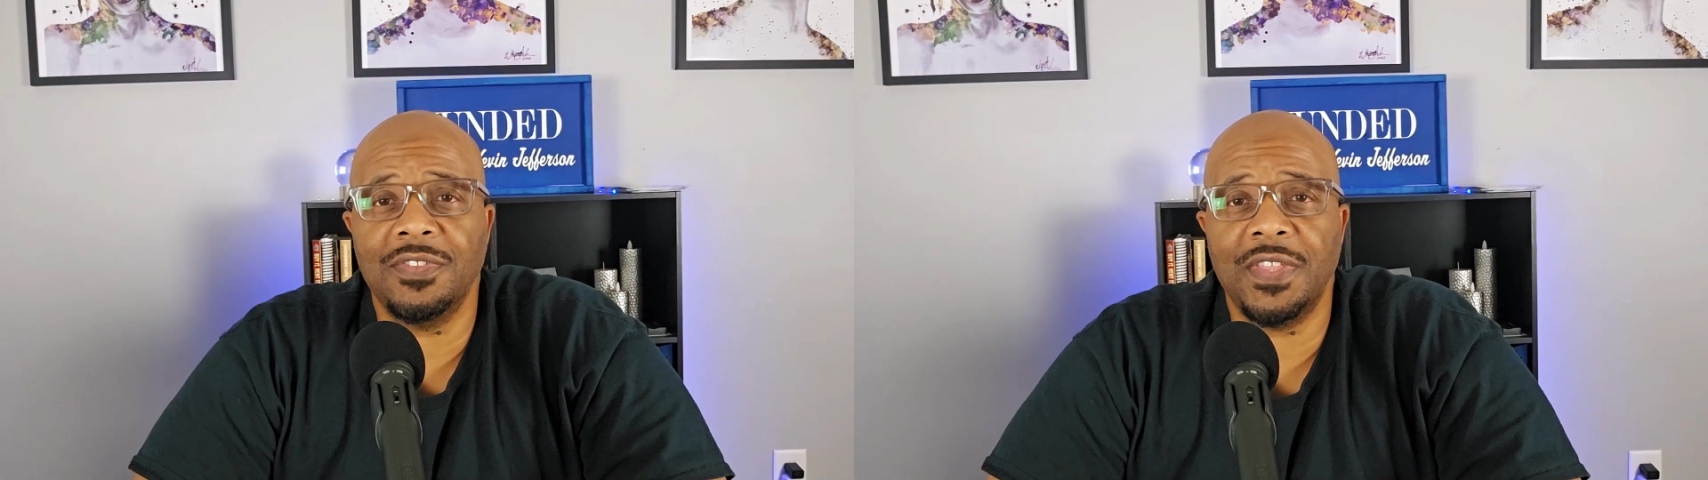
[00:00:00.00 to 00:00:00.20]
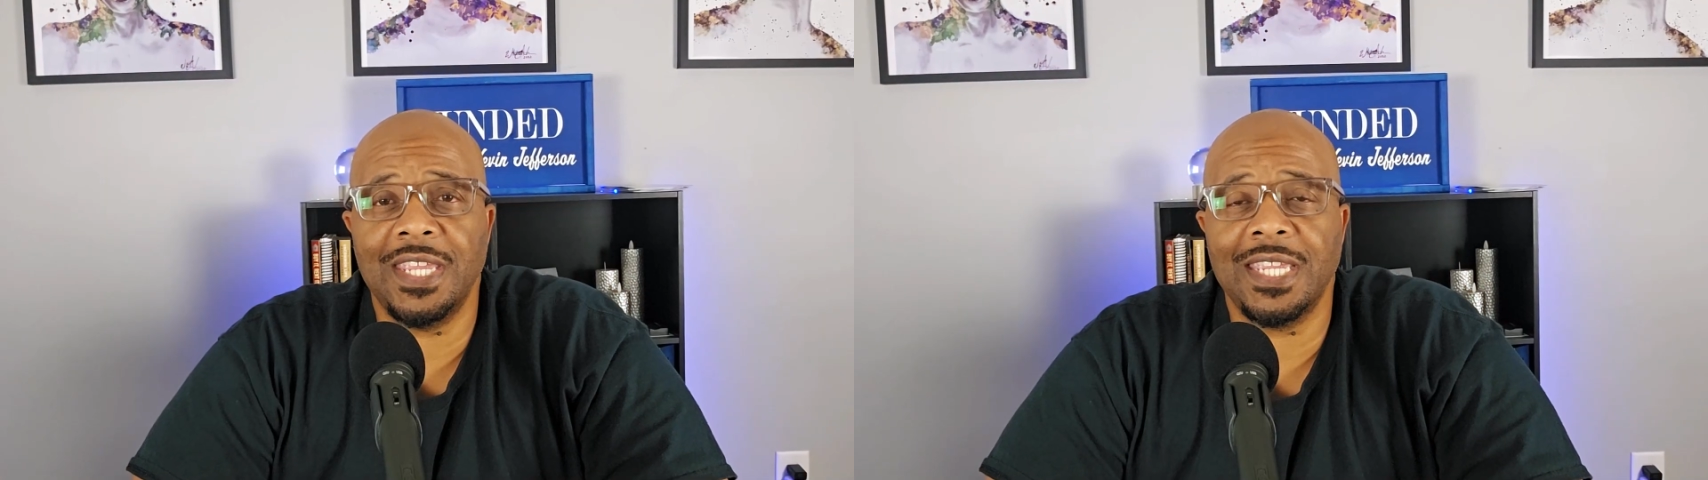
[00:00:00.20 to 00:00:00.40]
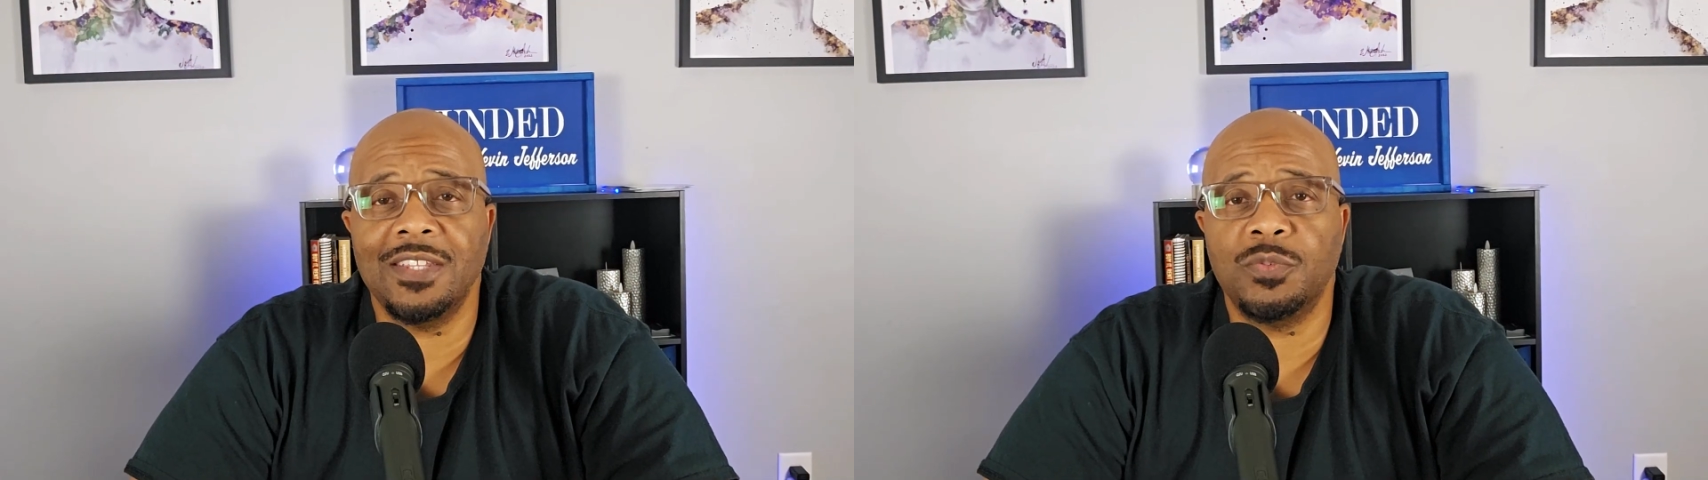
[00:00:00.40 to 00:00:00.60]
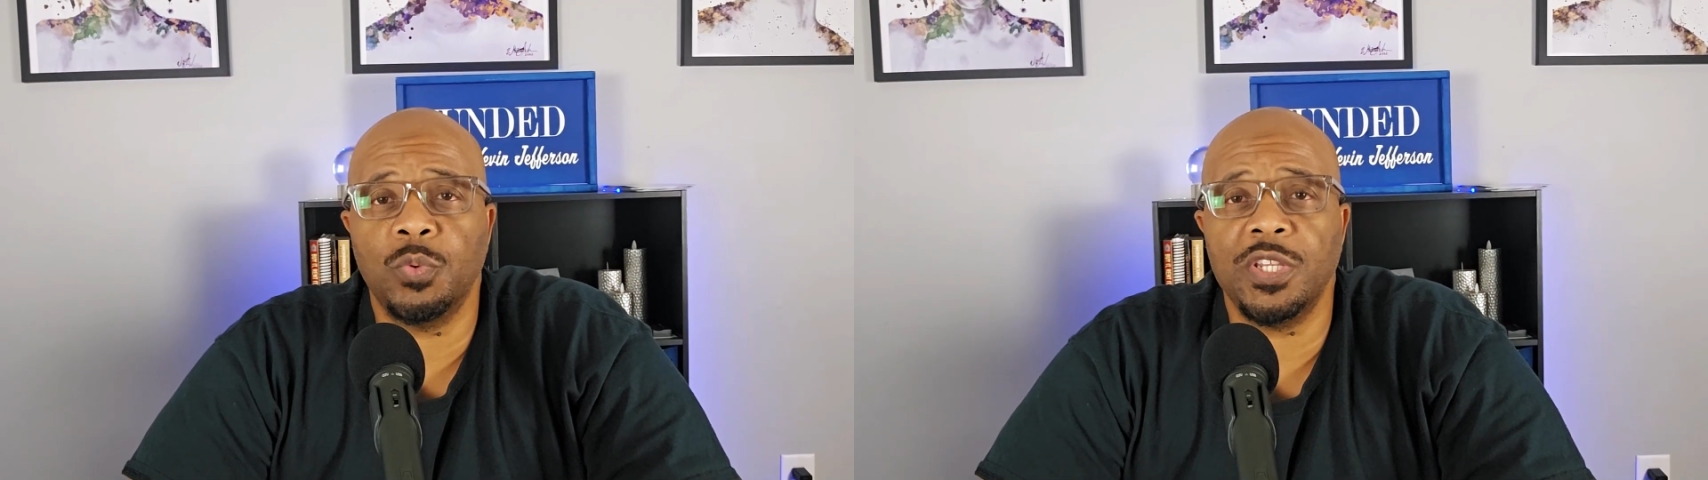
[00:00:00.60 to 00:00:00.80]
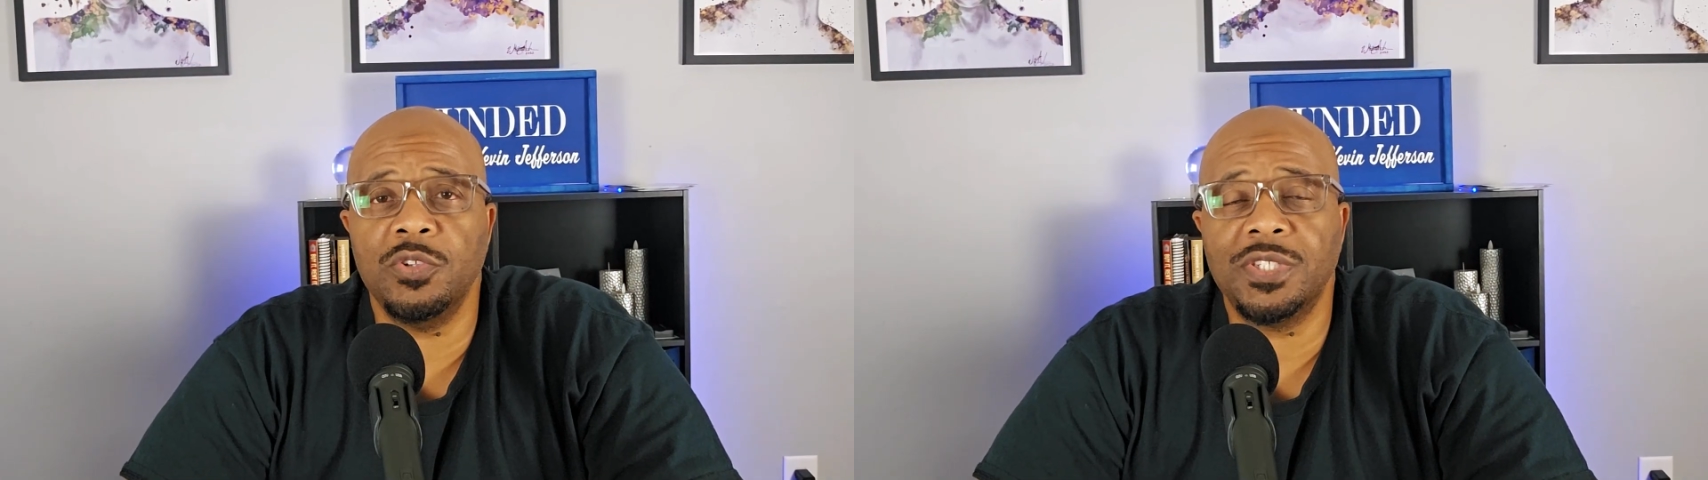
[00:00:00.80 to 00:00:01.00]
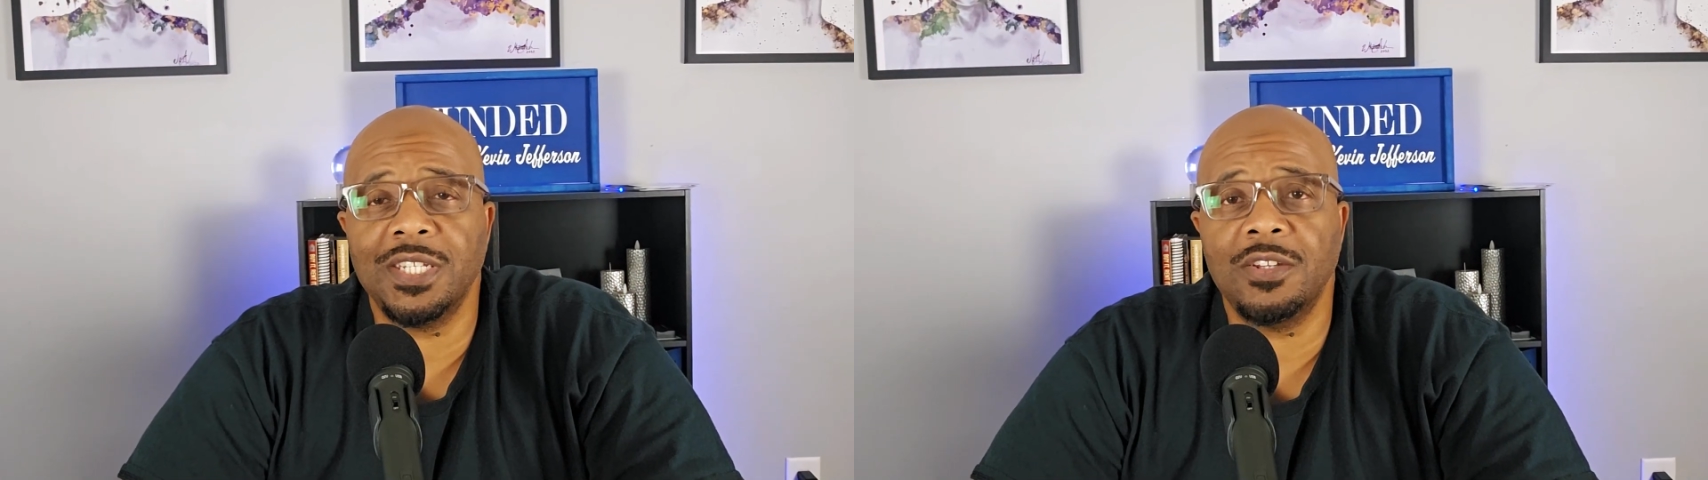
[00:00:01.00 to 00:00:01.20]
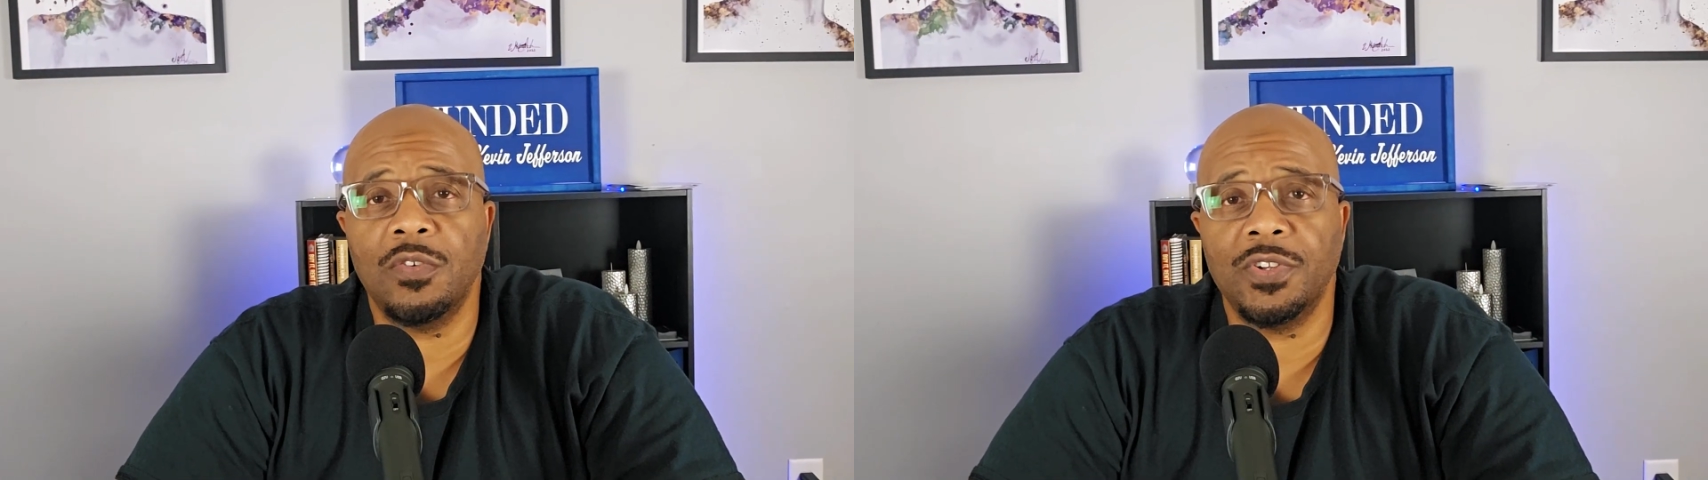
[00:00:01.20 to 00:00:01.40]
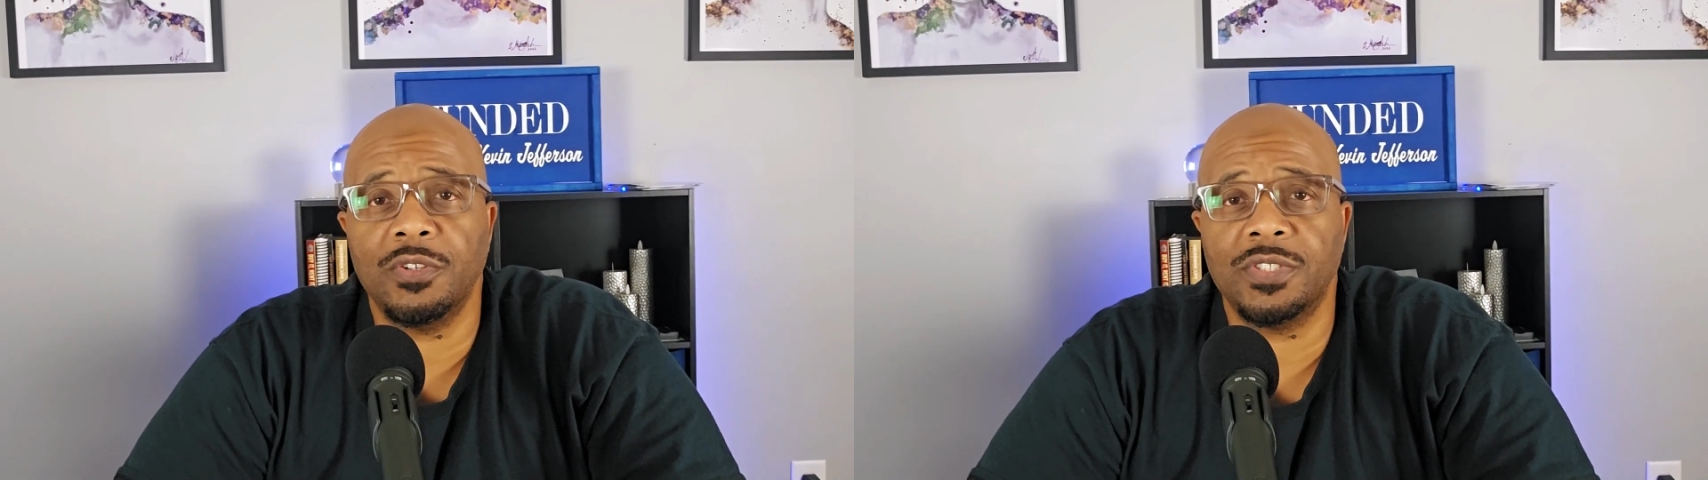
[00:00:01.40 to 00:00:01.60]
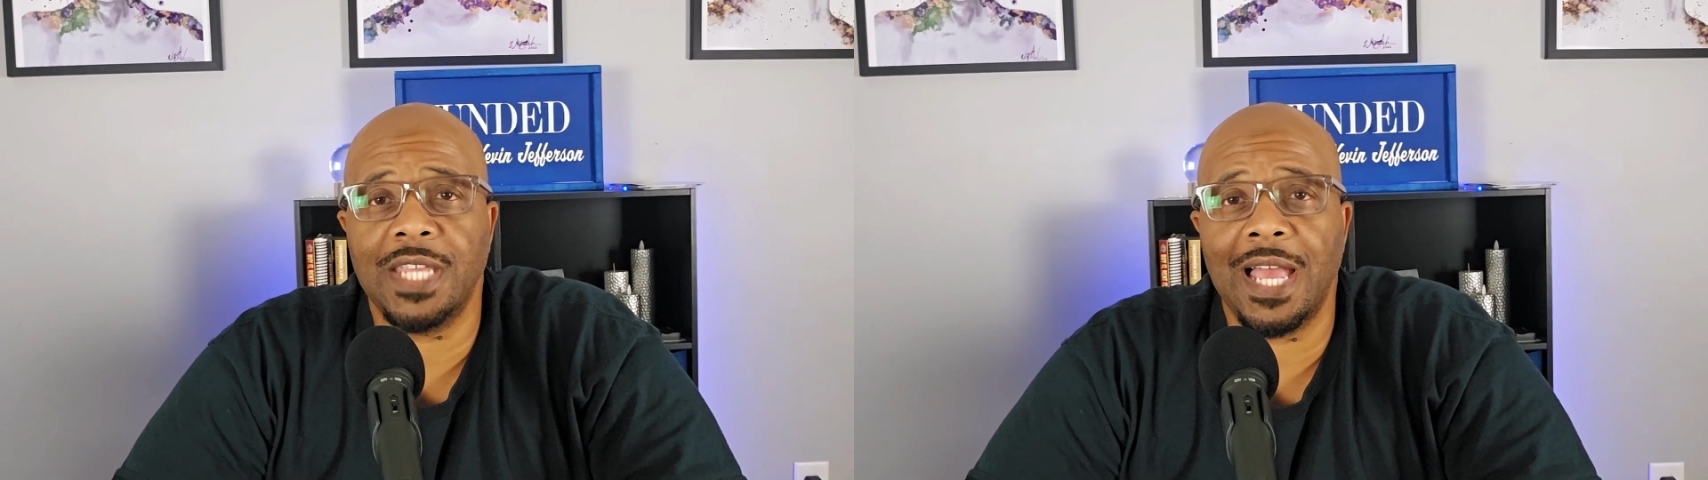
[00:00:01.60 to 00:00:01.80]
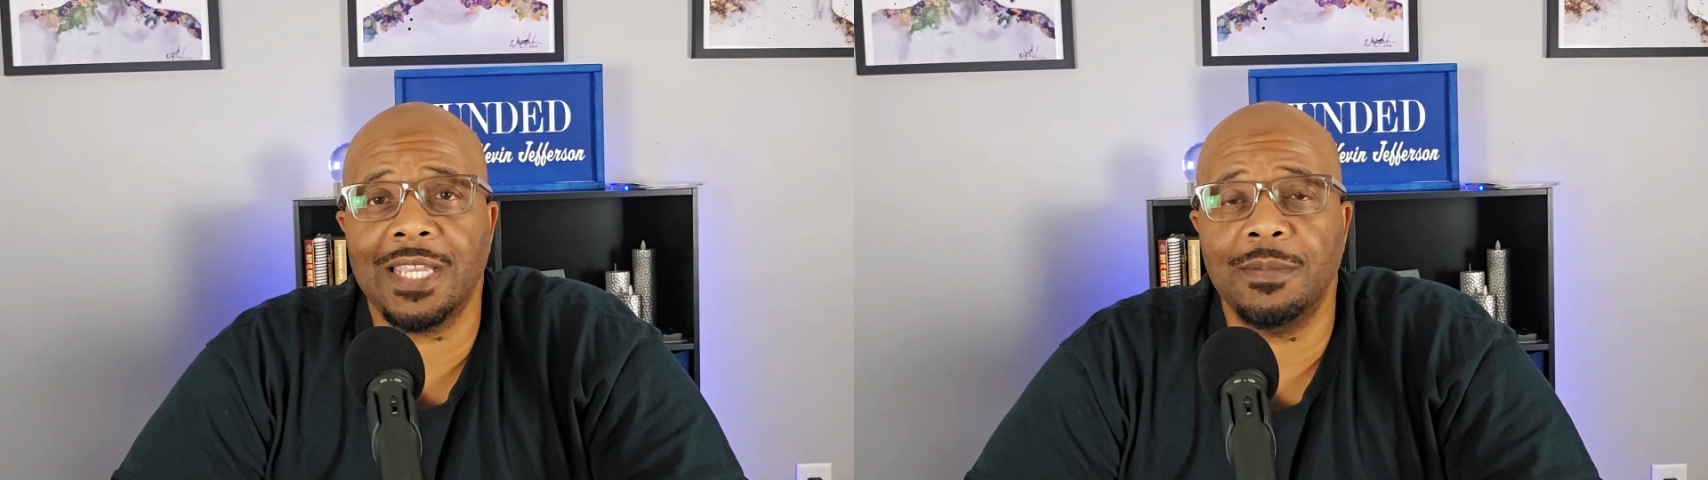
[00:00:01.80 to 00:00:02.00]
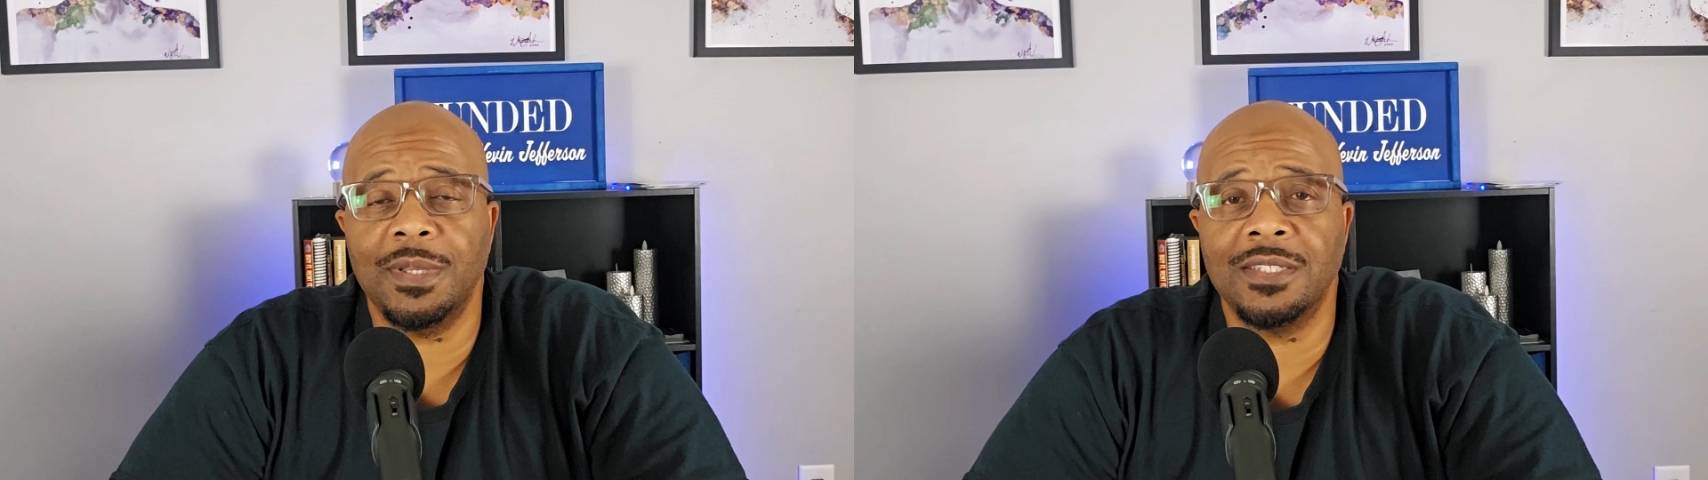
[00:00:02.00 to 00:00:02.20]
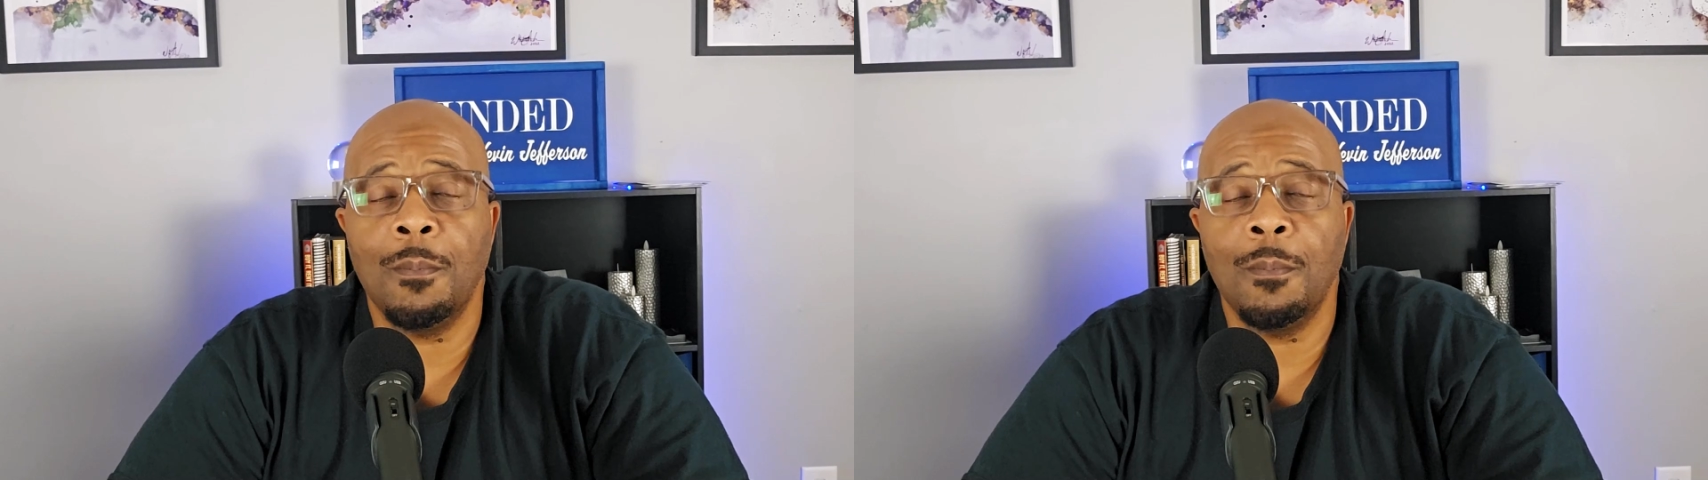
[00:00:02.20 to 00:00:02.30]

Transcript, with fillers: thing is when you send over those documents,